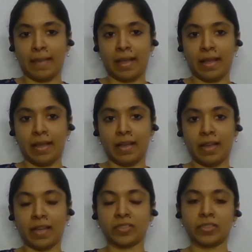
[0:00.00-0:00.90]
Hmm.
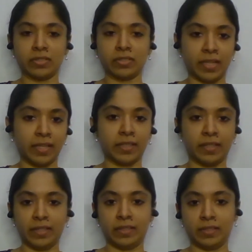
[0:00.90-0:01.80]
and just take
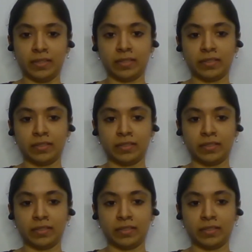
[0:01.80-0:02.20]
it easy.